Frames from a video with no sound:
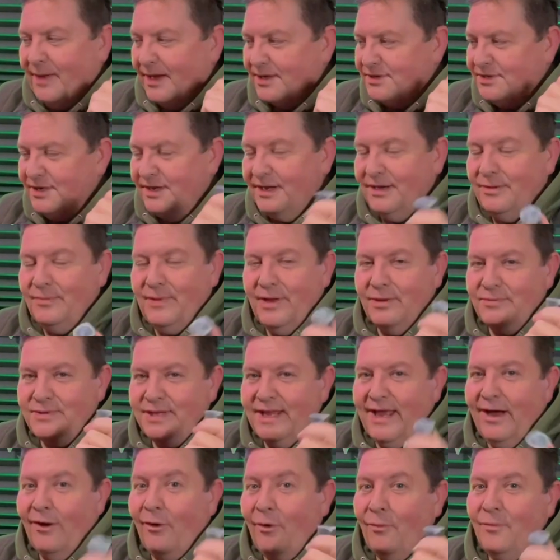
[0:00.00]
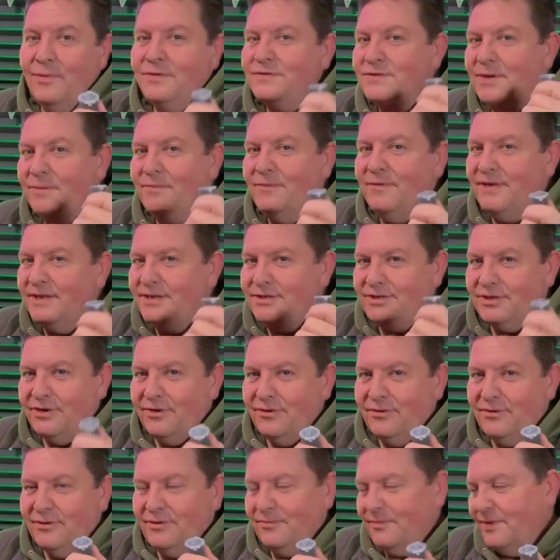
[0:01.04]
actually going to be able to get on with something soon.